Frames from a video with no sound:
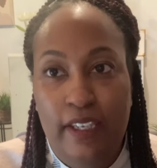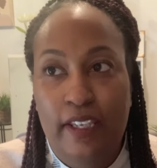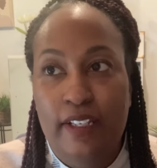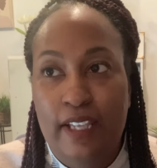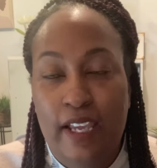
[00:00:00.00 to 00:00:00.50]

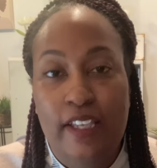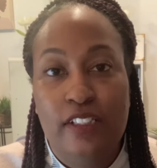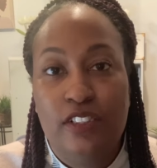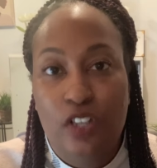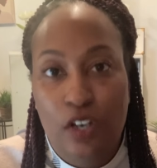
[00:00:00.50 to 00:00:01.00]
and that
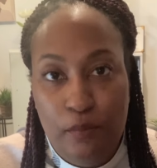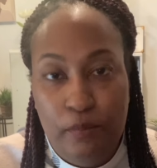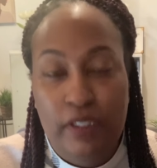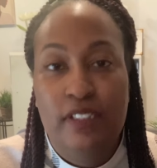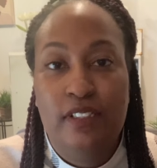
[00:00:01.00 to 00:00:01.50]
has taught
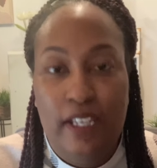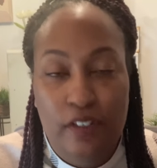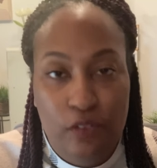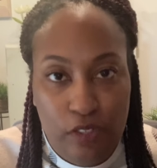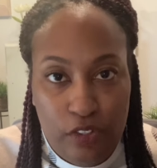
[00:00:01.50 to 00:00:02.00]
me stay
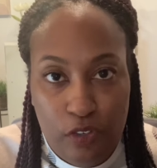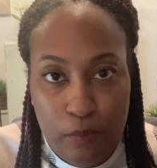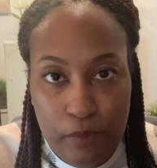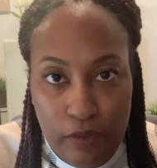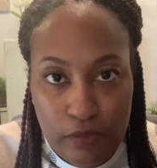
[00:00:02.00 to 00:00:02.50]
on your
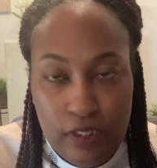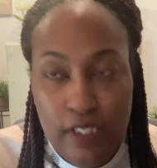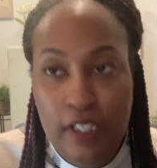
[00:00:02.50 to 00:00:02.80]
post.